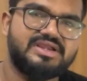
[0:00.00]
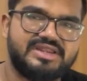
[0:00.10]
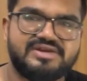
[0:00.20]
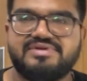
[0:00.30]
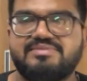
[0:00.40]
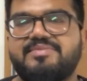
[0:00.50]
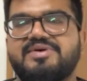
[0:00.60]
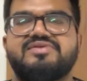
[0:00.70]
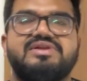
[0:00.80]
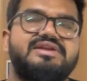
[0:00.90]
Connect with me
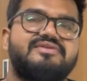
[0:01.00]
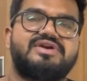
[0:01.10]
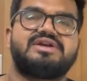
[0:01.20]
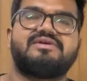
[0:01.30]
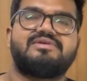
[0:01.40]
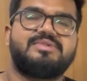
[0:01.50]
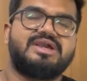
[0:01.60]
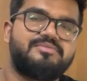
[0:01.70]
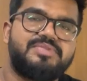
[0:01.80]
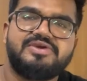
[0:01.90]
personally. Definitely, I will be
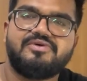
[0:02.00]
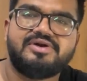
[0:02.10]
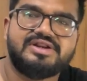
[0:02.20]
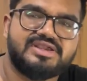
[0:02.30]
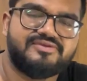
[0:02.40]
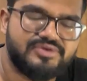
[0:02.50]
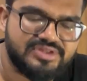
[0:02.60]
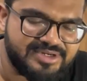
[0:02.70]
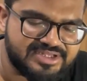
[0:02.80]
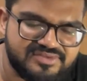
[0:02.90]
helping you out and give you
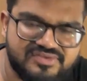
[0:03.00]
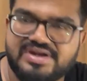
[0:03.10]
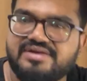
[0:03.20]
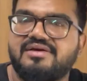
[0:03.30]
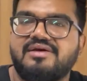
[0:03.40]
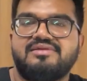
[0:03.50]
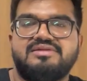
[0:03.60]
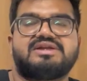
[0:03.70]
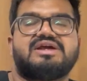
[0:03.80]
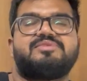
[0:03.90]
the better insight
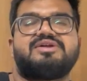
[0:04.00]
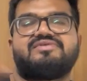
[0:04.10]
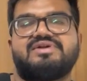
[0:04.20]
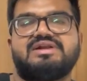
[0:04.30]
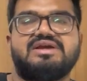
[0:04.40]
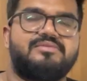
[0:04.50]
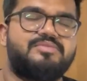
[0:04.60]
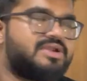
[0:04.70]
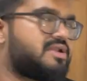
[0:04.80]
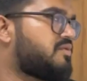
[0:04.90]
that can be definitely
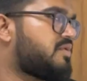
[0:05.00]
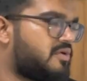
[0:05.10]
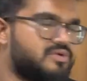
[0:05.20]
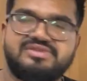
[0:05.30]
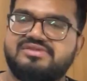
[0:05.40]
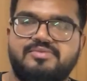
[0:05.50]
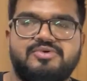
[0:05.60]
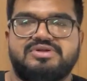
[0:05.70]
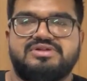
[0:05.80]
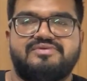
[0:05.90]
helping you out in some
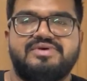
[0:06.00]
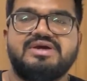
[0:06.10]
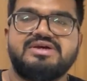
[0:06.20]
or the other way.